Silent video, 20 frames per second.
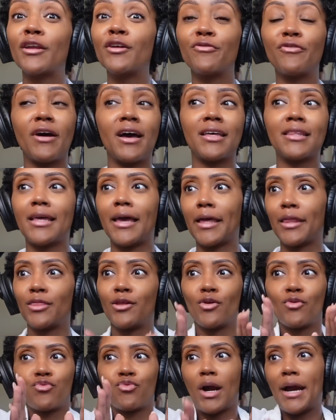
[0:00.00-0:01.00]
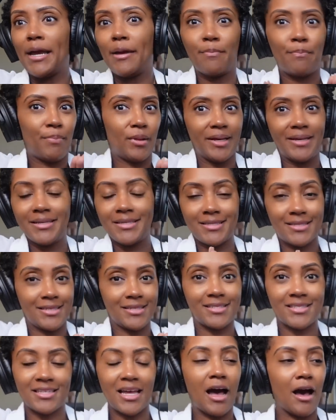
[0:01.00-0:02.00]
find like the right place to
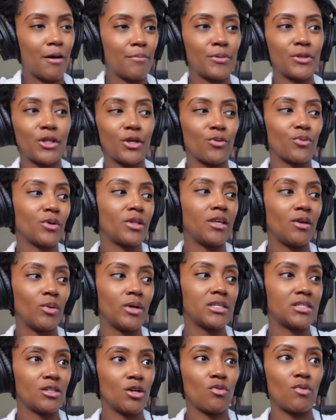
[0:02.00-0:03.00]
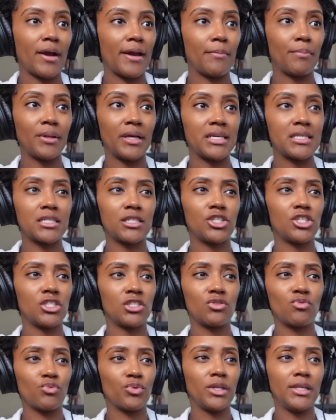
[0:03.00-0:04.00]
stop, but there really was no right place because
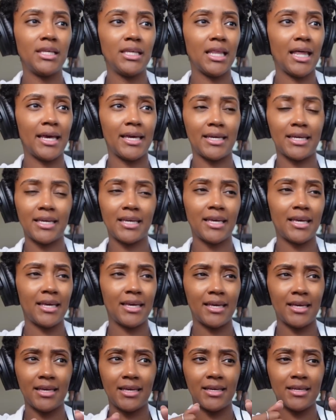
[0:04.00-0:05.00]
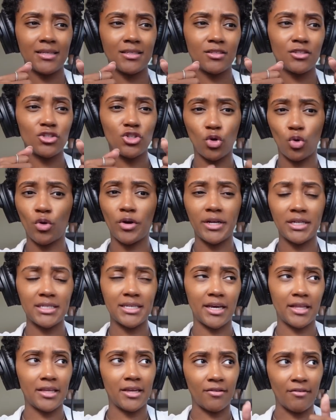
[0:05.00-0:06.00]
she's really like
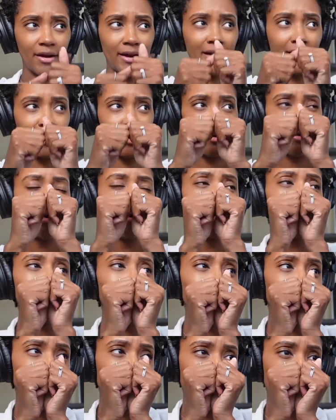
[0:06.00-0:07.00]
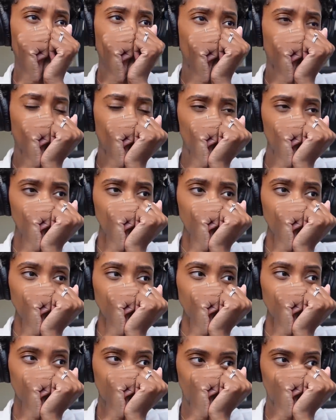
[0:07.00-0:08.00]
storytelling right now. Um,
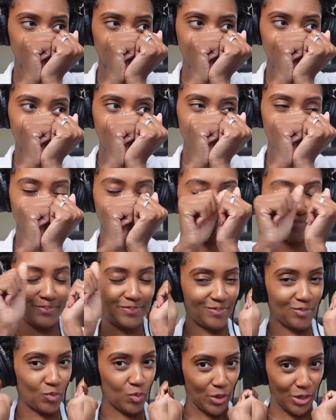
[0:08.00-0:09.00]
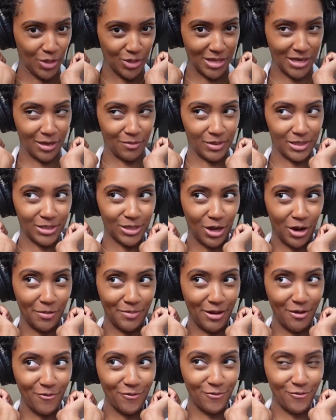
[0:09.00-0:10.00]
what do you think I'm going to talk
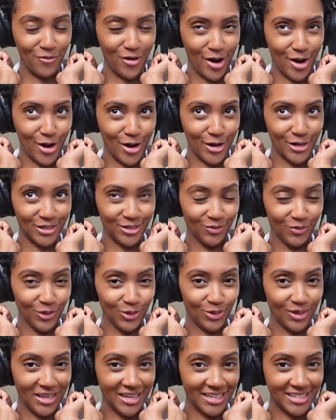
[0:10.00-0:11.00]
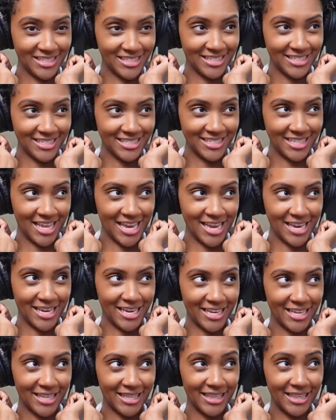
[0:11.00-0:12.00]
about first? If you think it's this
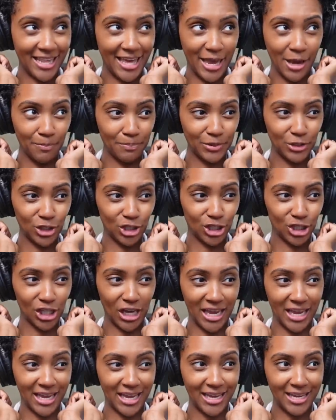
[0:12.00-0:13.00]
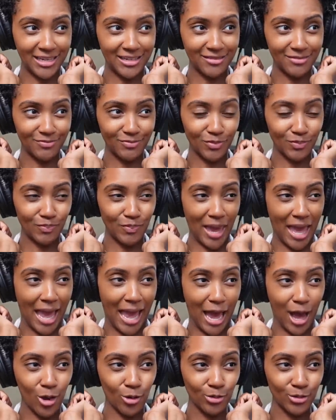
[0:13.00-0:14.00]
like lampshade
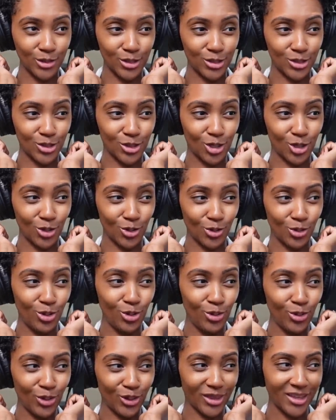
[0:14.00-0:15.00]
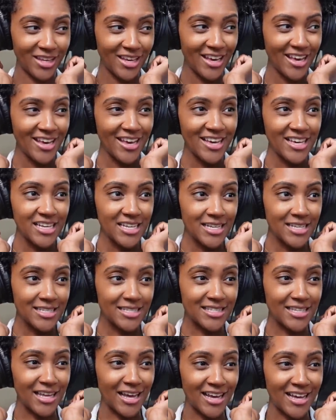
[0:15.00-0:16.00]
pounds tooth
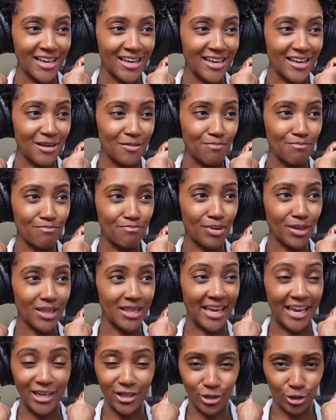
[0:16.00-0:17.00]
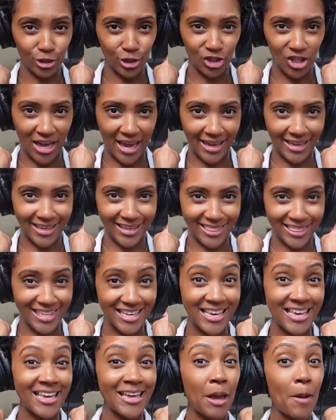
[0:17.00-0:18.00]
uh, blazer jacket
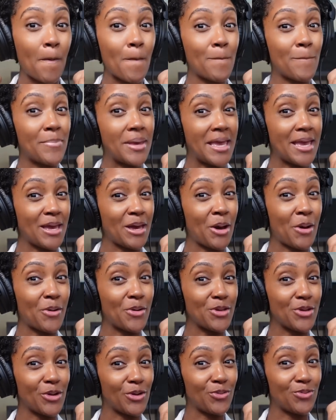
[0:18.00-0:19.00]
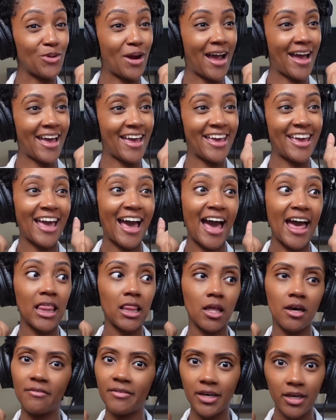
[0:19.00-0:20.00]
thing, bingo, you're right. I
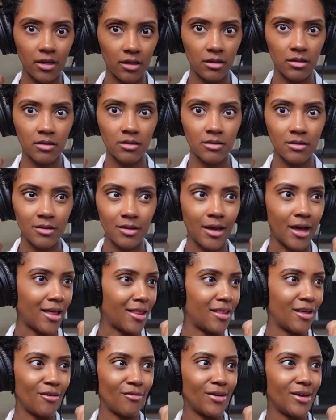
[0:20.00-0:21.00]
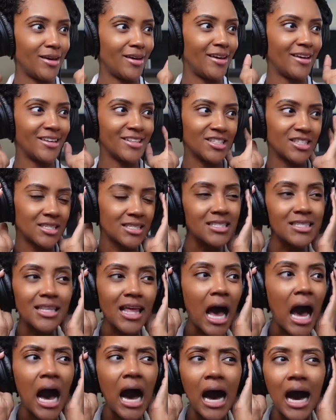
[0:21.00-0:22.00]
love it. I love it. It's
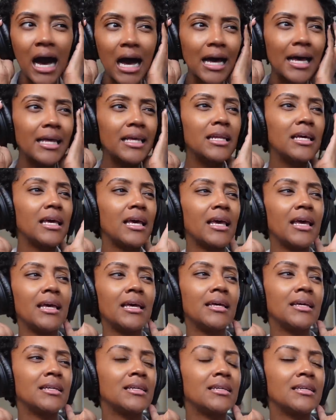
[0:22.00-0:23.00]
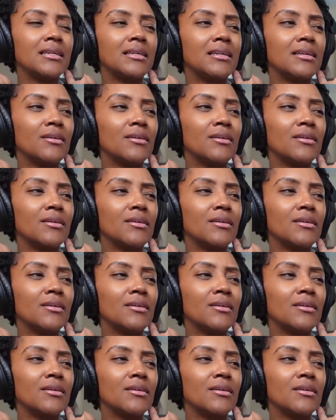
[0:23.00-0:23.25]
odd and